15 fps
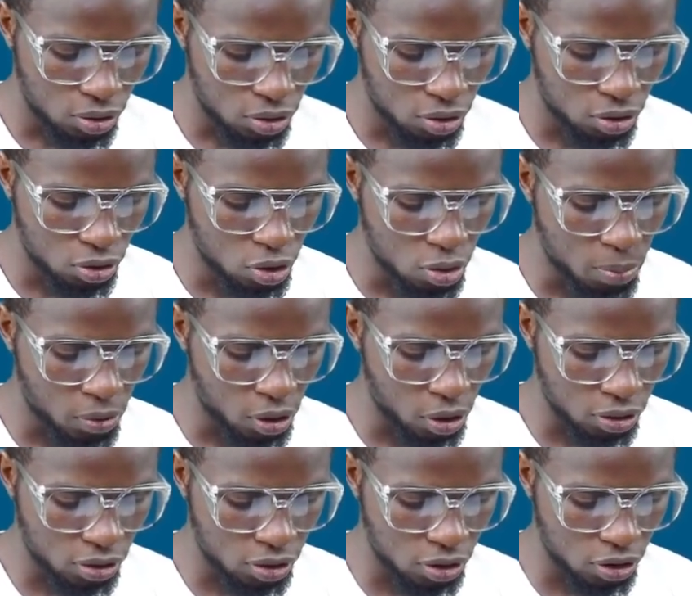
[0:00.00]
u
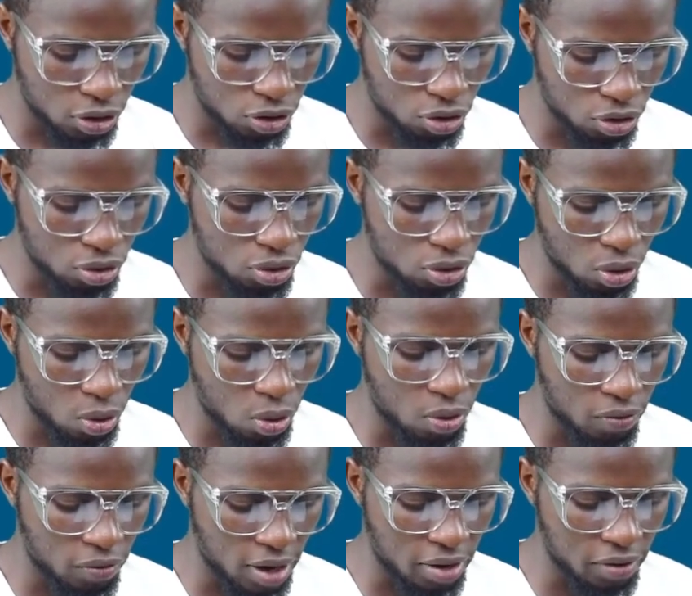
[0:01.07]
plus du
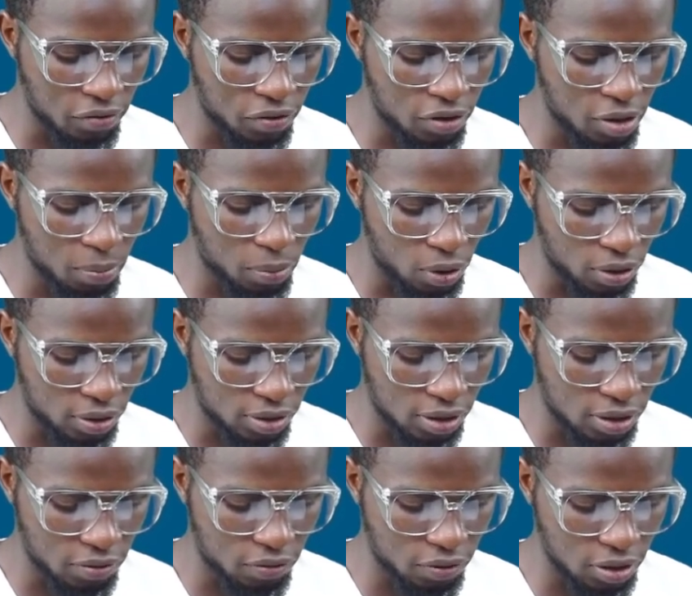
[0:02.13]
over v plus
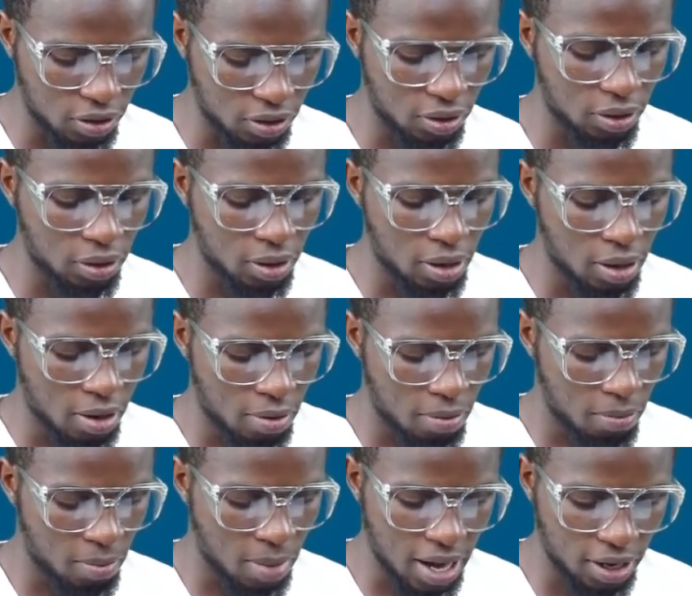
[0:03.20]
dv
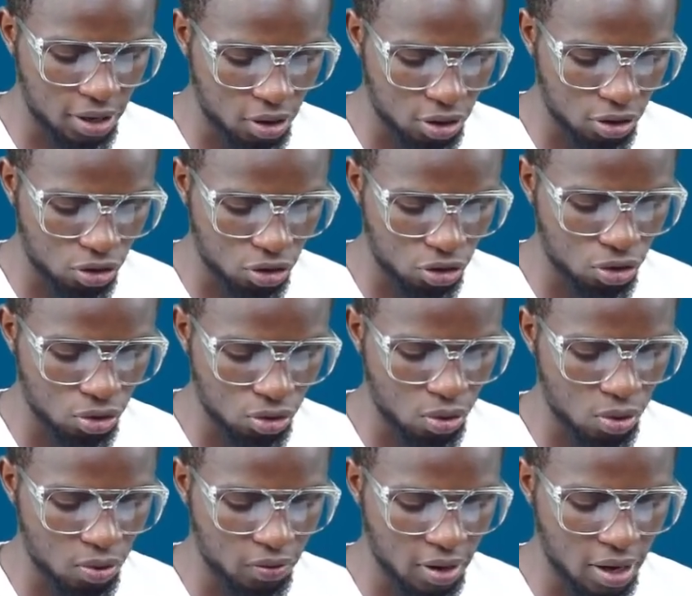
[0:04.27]
minus u
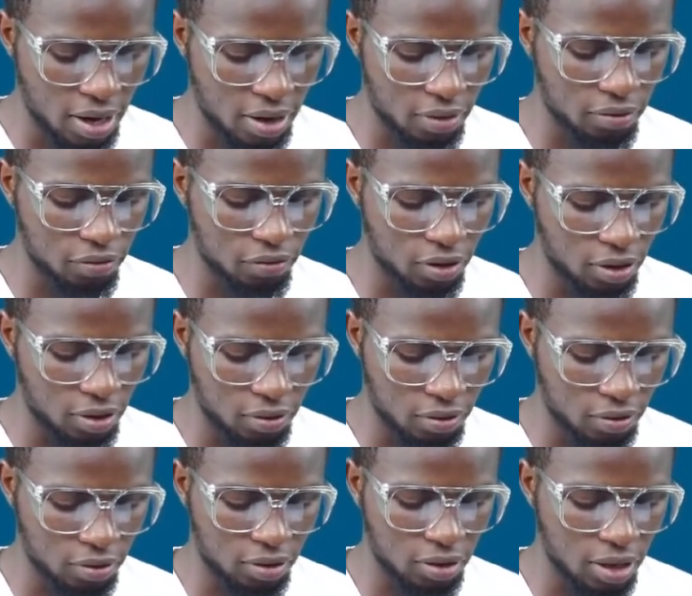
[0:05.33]
over
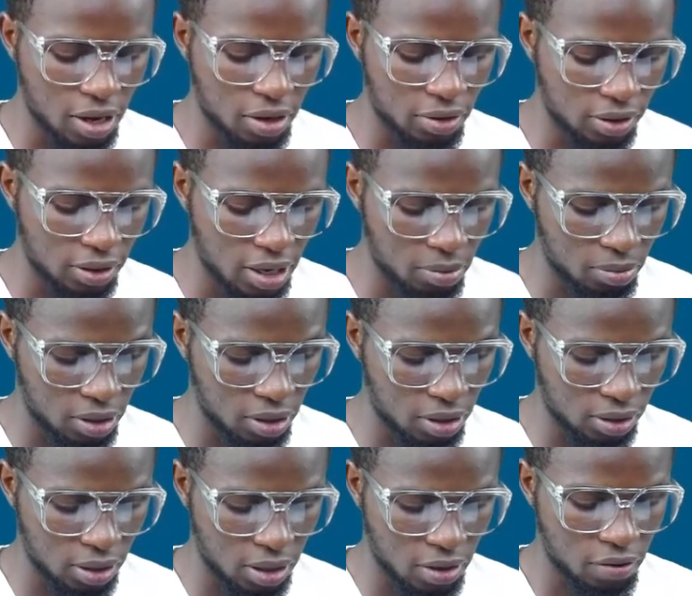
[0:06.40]
v. The LCM
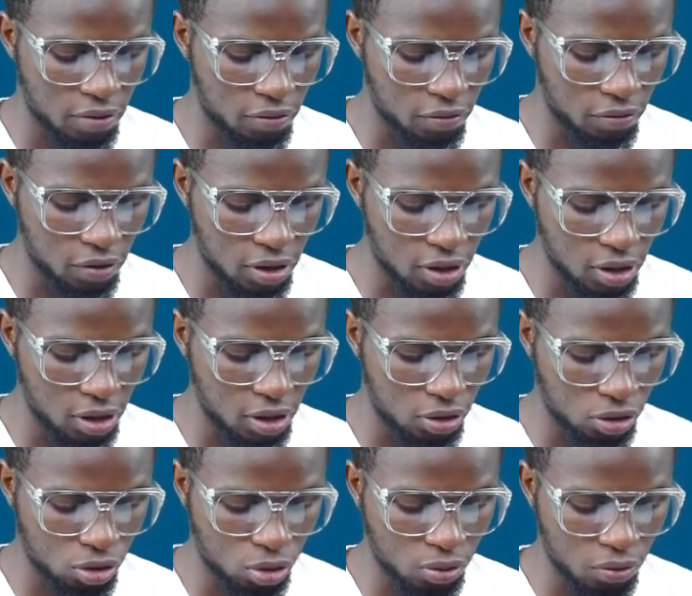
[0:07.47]
is v
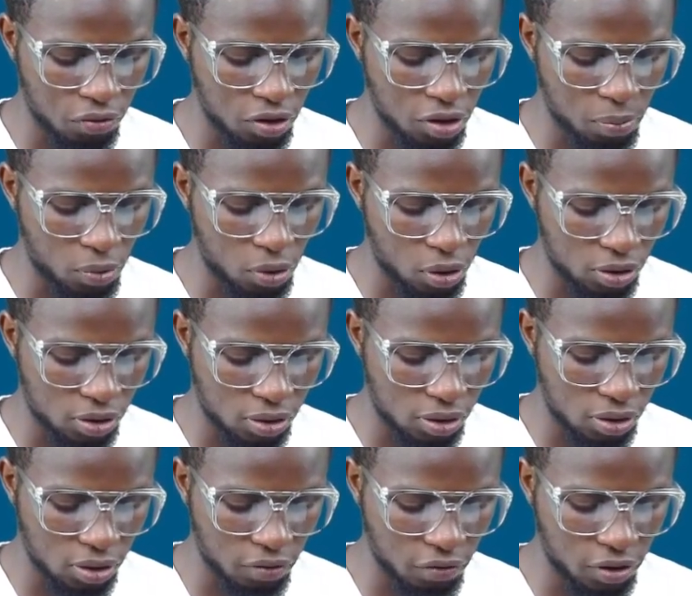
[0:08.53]
into v plus
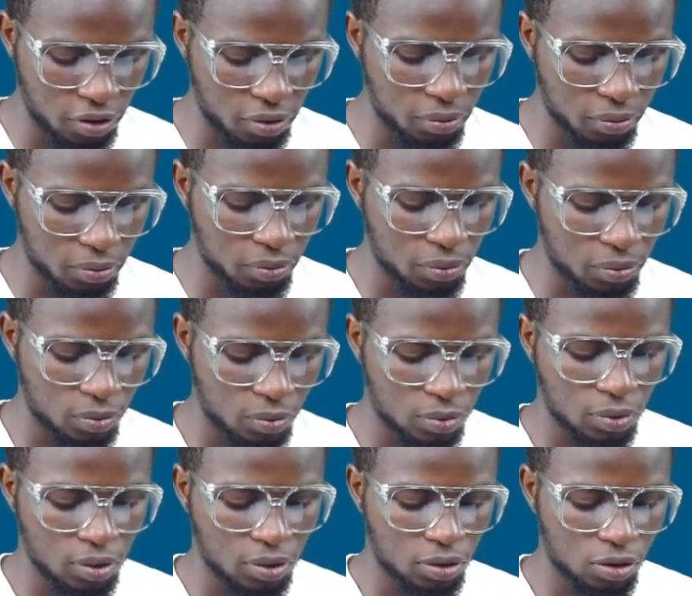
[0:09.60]
dv.
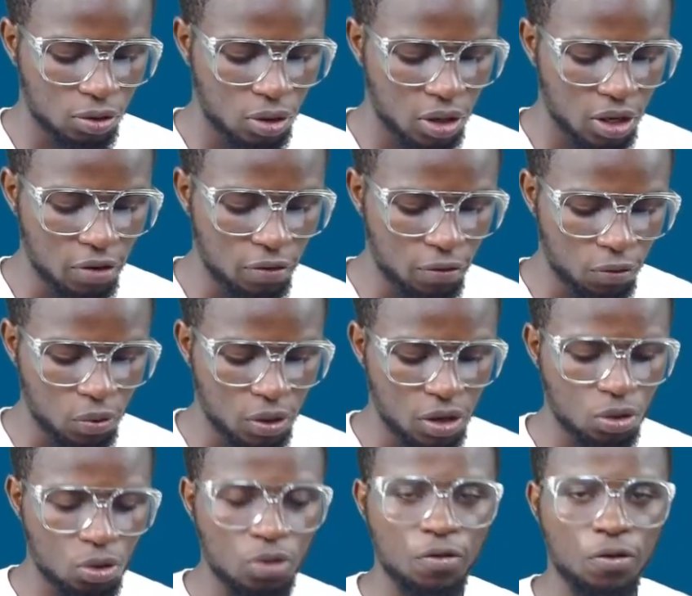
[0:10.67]
So if we
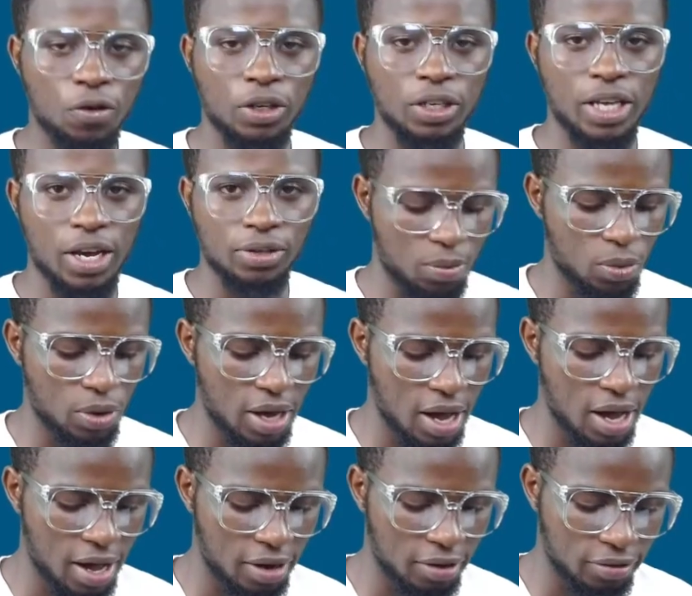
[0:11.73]
look for the LCM, we
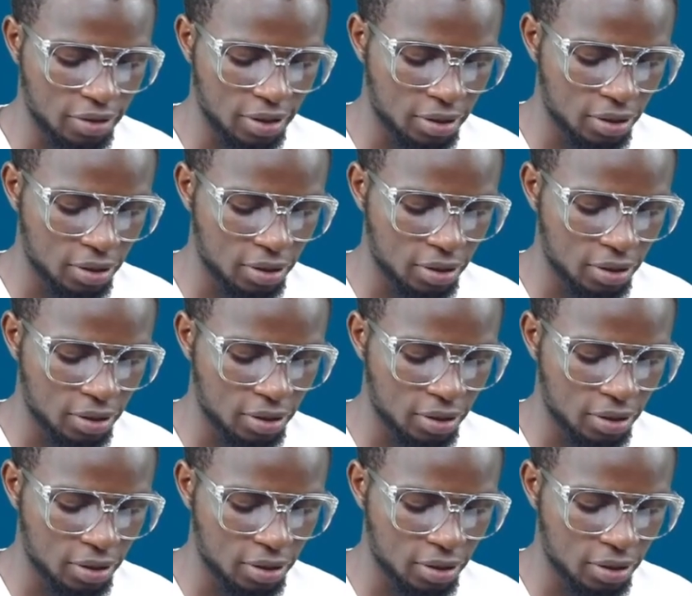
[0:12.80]
have